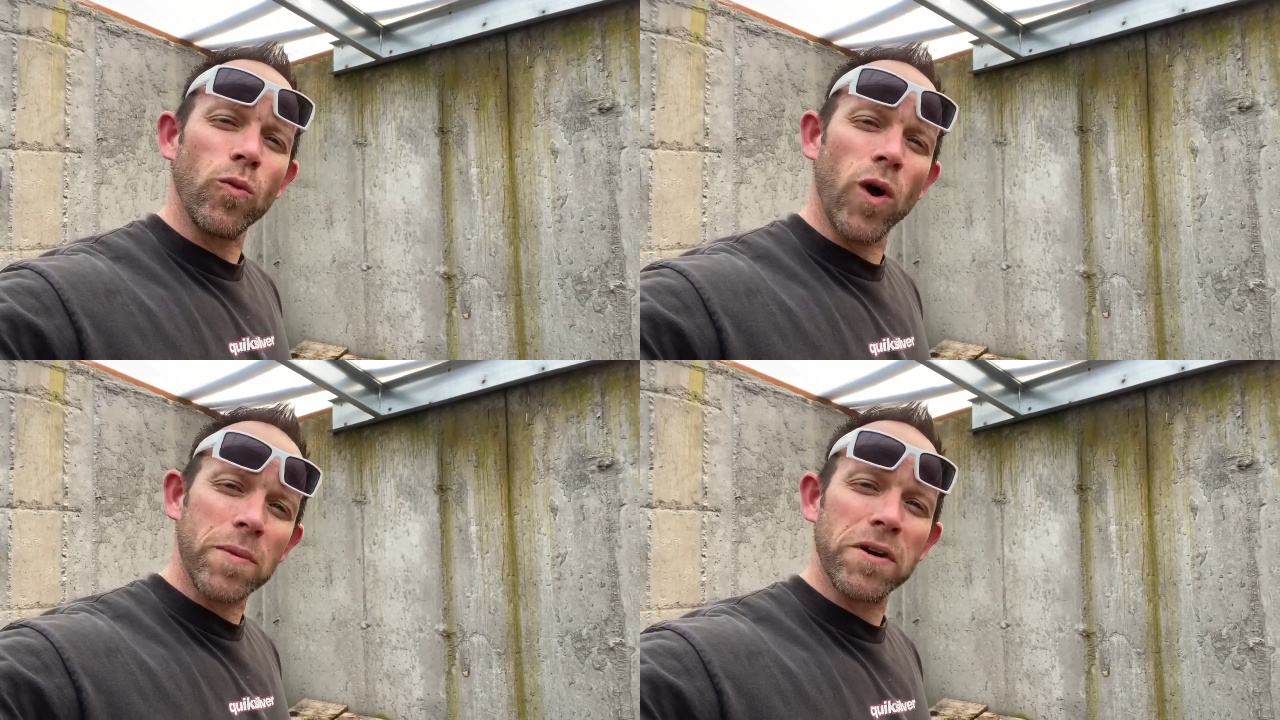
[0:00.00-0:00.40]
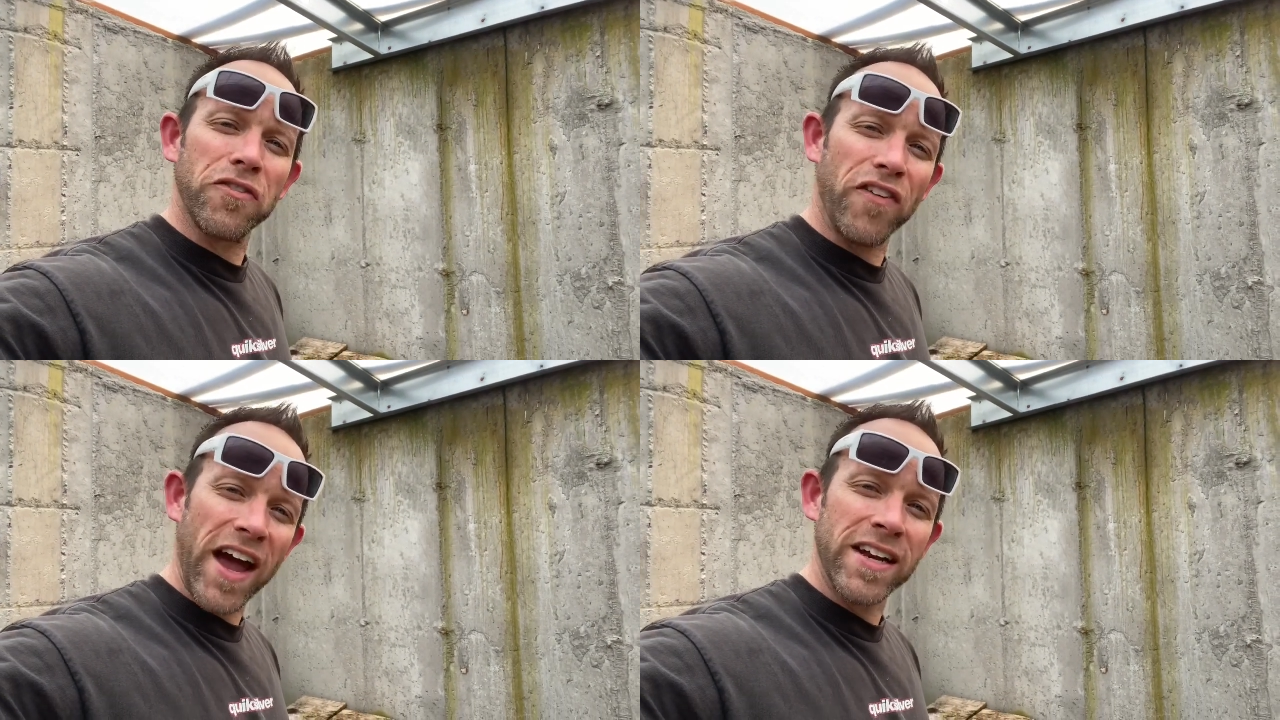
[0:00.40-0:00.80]
what I'm gonna
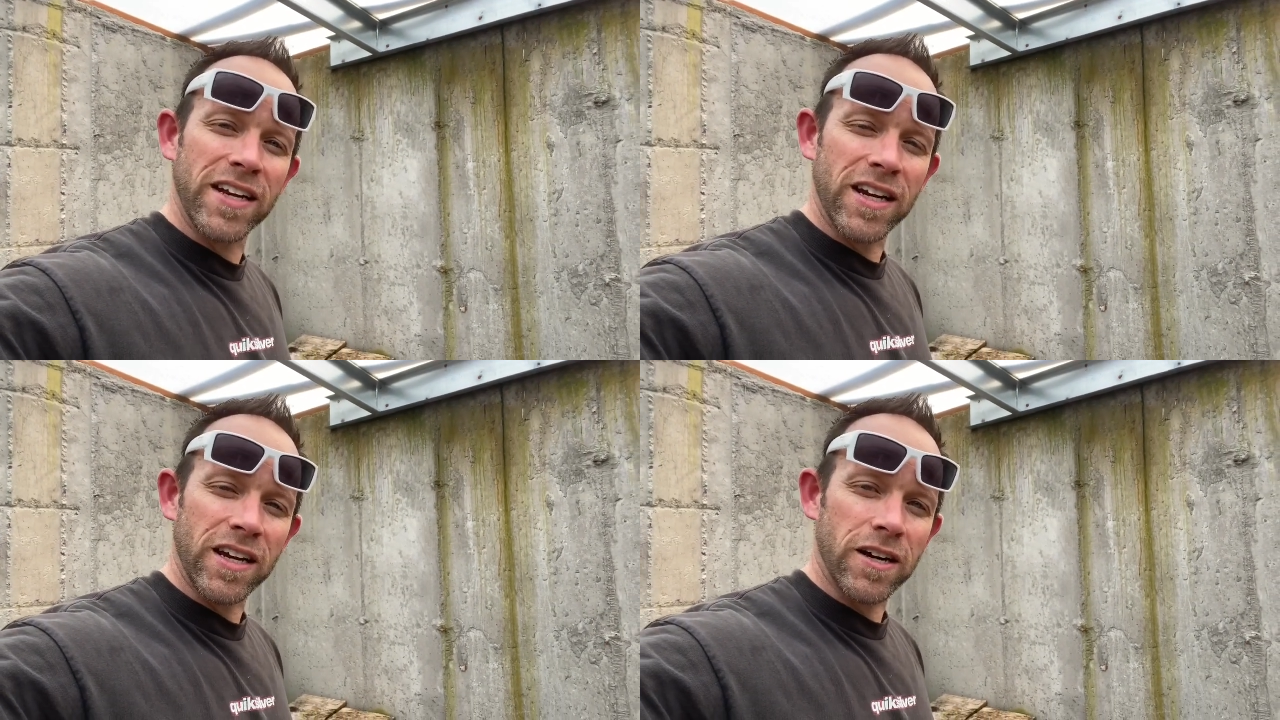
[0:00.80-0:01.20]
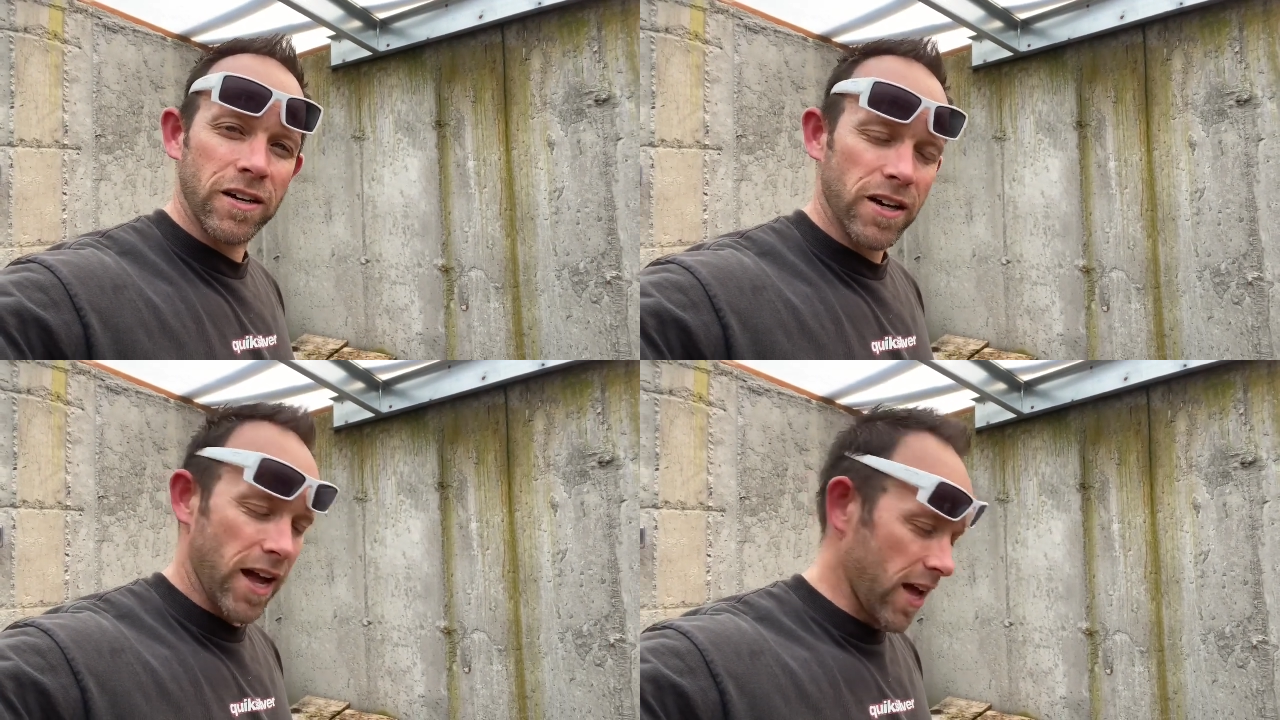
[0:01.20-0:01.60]
find in
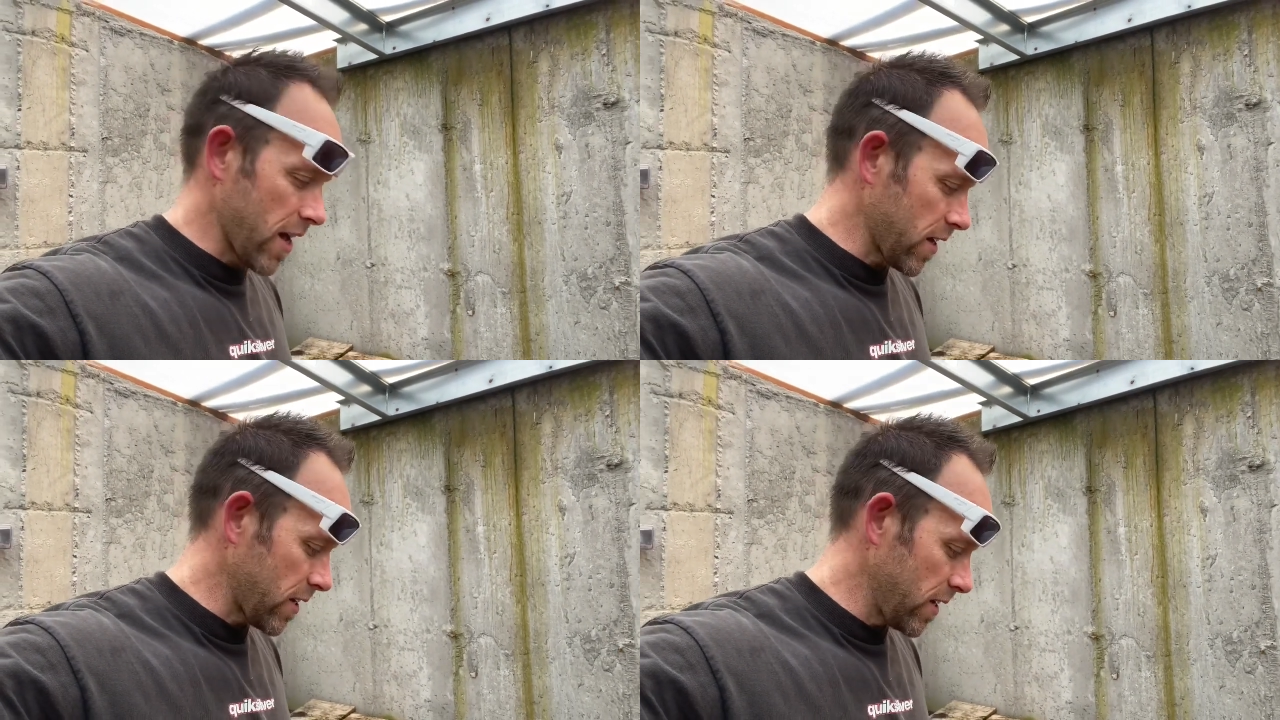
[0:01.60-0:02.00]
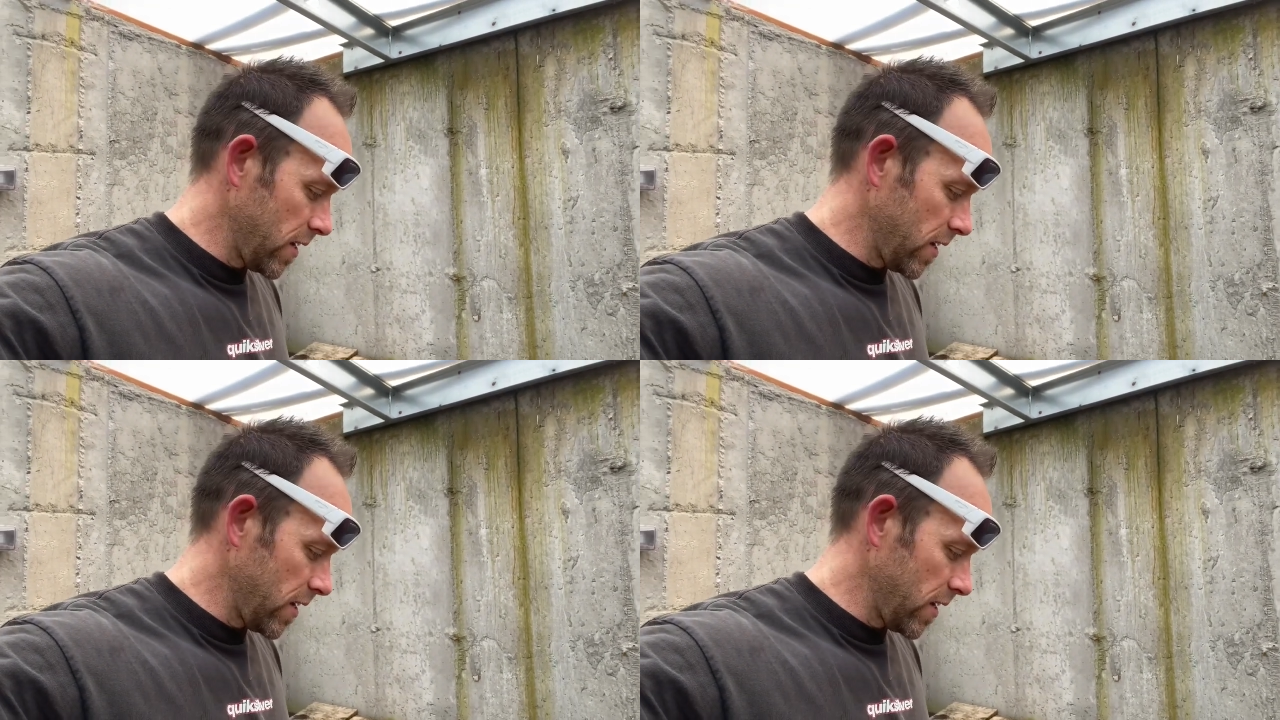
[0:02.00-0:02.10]
here, and